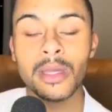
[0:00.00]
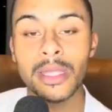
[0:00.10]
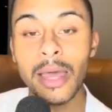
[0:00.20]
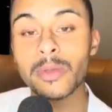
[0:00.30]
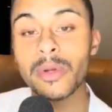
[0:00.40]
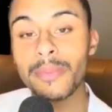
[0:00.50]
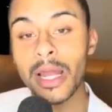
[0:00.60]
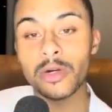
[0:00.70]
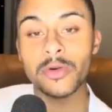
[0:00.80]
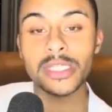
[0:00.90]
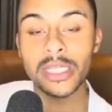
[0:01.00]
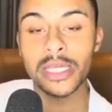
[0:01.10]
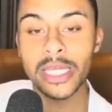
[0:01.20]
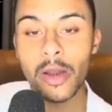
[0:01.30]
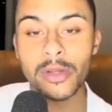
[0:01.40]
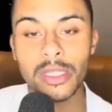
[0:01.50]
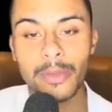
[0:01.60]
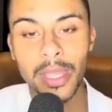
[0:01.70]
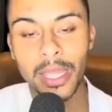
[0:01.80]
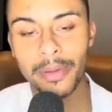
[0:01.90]
That was written by Crystalline Carrison in
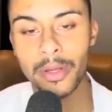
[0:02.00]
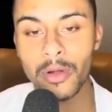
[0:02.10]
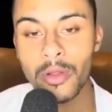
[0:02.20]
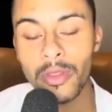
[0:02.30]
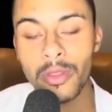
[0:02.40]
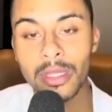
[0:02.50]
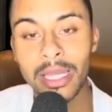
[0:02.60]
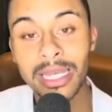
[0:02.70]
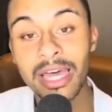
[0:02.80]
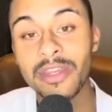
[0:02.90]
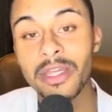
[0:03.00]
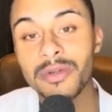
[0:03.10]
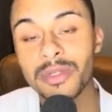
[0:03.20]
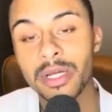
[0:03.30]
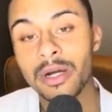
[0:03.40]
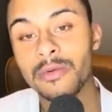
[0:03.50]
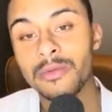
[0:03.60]
The Pink Pill 11 years ago.